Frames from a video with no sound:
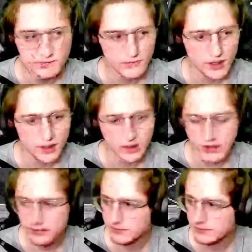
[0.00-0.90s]

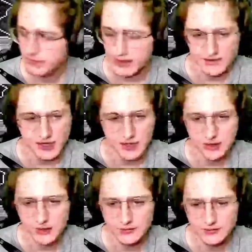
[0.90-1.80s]
Okay, that's not
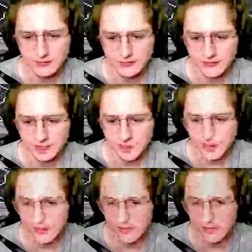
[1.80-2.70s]
good.
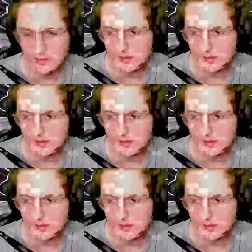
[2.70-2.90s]
Three, three